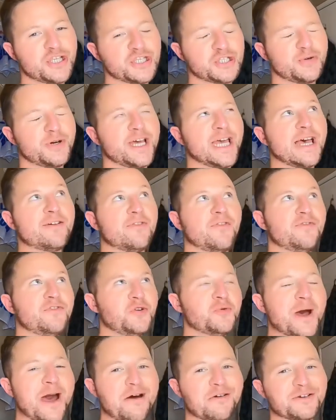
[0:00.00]
So I have a
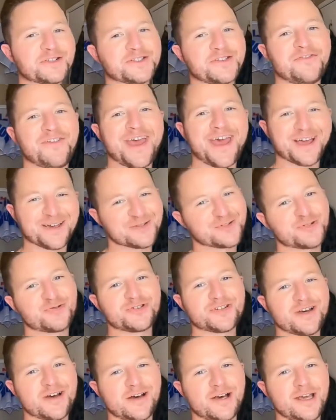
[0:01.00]
few hours of extra
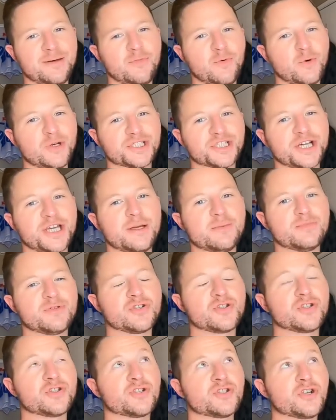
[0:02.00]
time, which I am
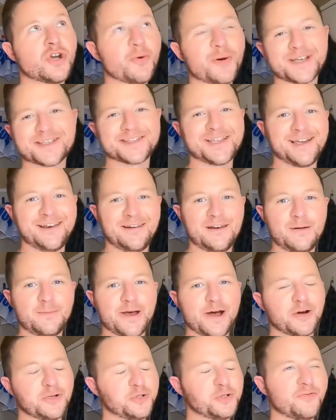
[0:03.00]
so excited
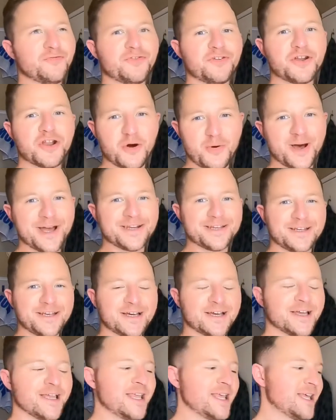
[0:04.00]
about. You have no
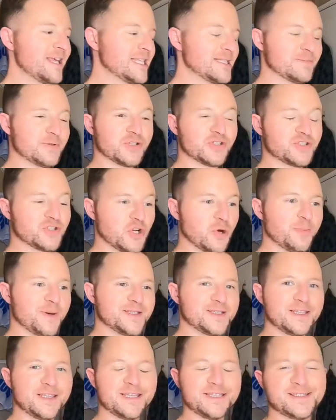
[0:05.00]
idea. It's been so
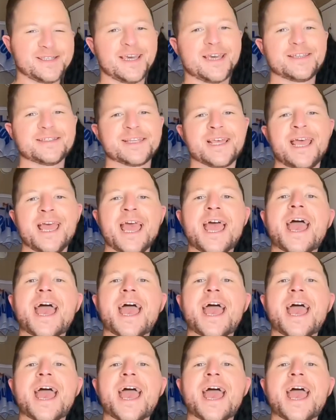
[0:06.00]
busy these days.